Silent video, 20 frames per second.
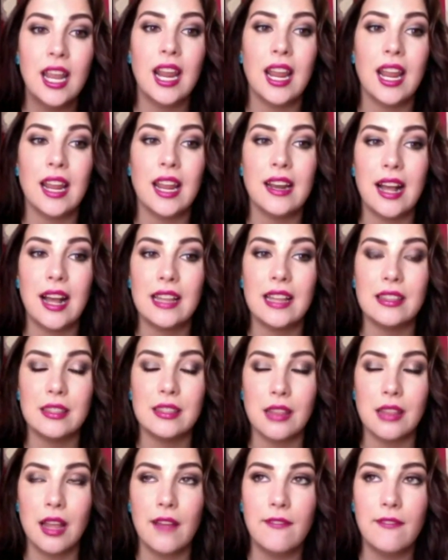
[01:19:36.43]
and I
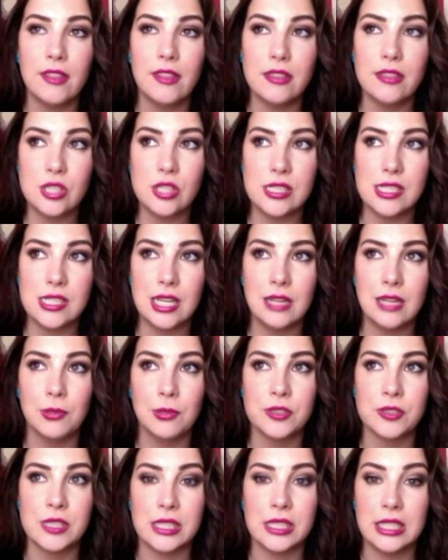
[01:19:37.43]
love that she's
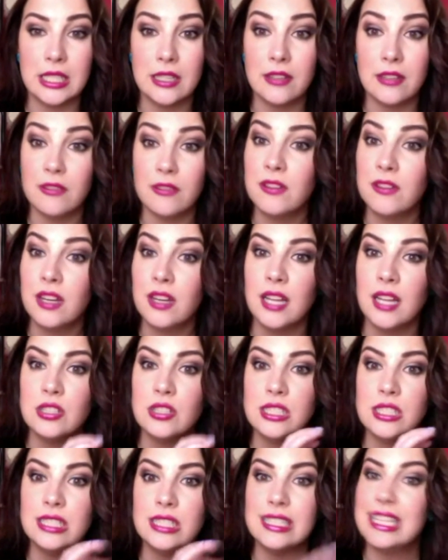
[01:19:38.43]
able to give
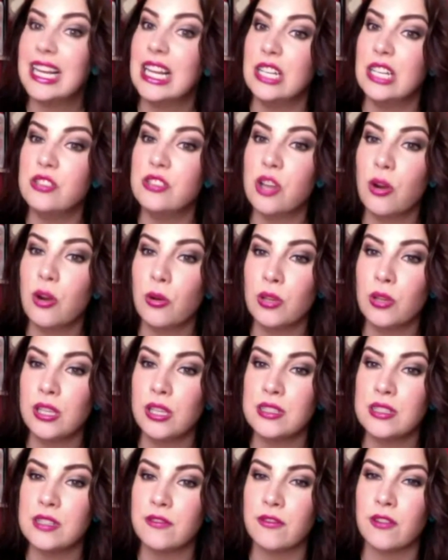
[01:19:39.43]
a
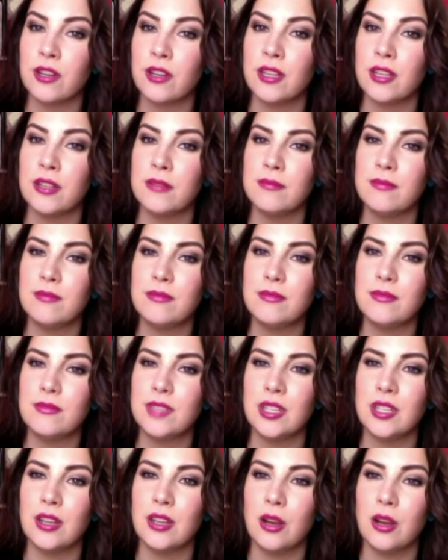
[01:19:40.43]
totally different,
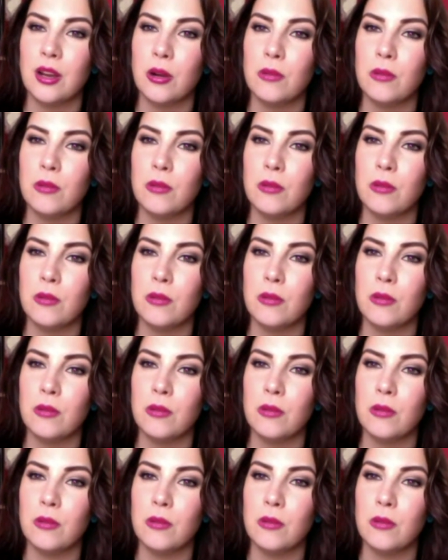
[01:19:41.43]
you know,